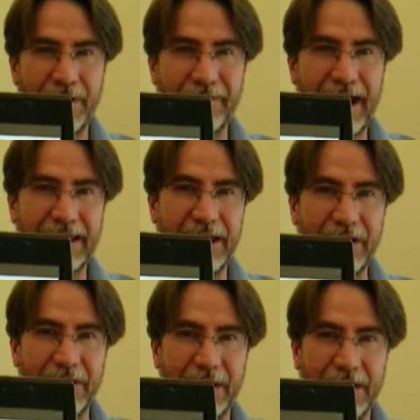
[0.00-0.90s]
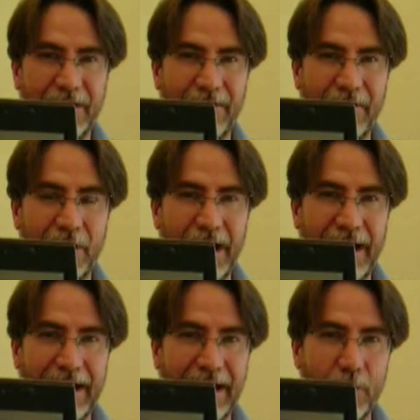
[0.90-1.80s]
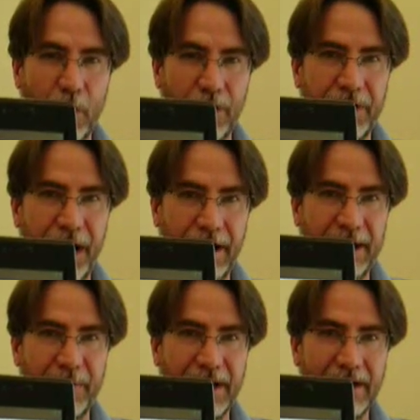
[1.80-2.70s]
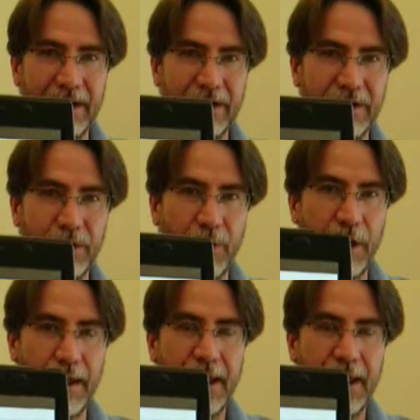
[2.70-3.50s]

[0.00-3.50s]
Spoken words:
in fact, that you can convert any Word document into